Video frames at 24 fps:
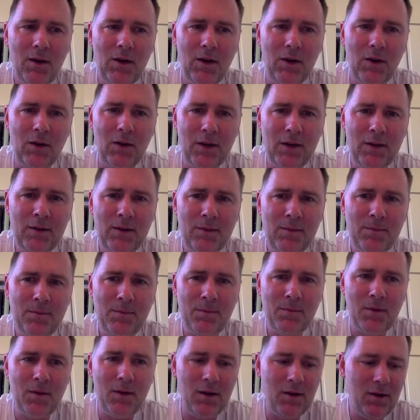All right.
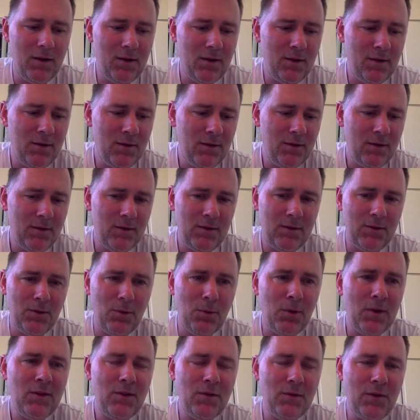So
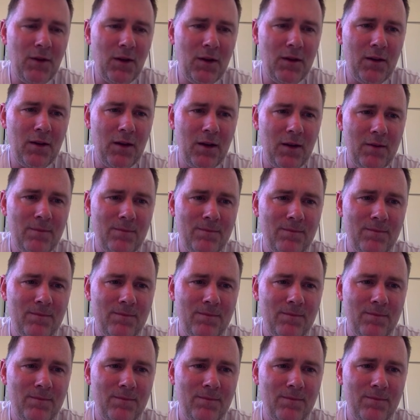once you've done that,